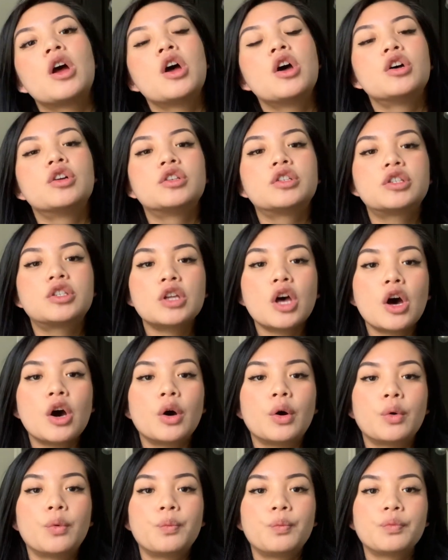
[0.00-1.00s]

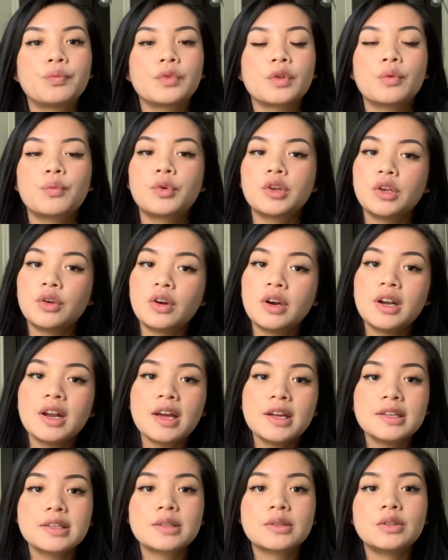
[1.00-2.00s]
So when you are in
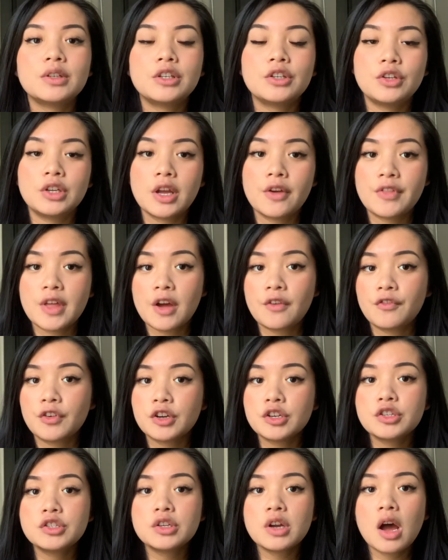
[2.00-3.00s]
high school and you have that
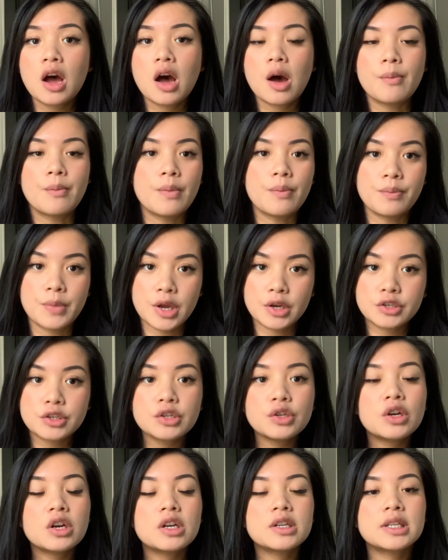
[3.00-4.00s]
first job, make sure
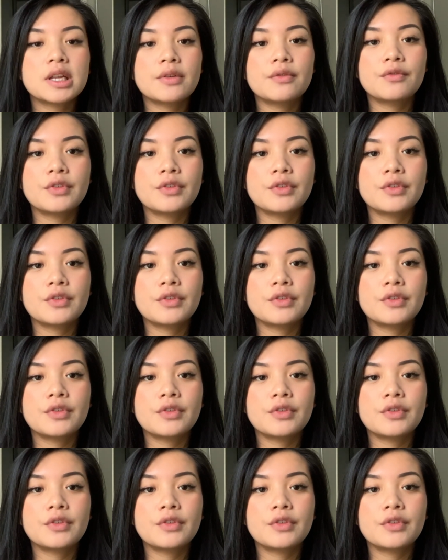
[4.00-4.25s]
you are saving for